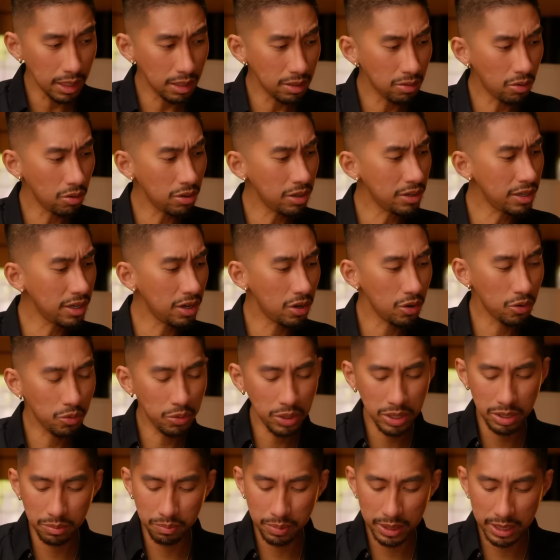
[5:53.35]
it already
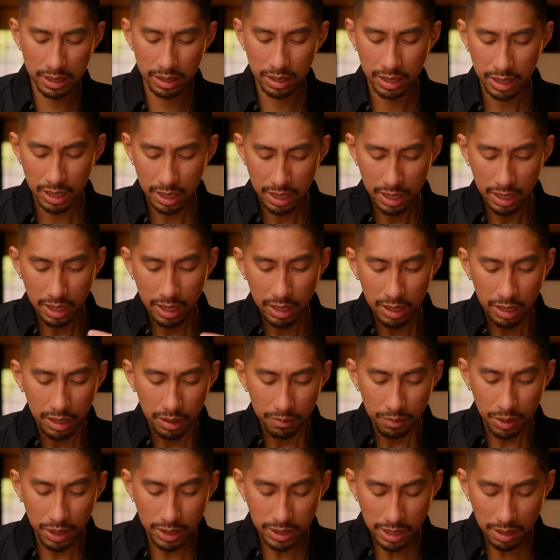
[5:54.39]
lowered the bell
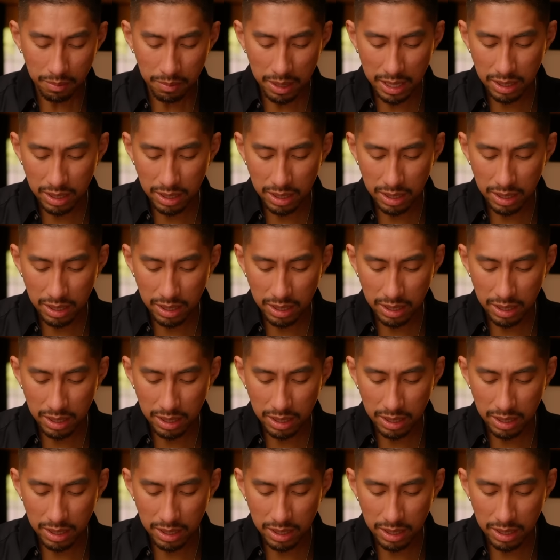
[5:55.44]
because I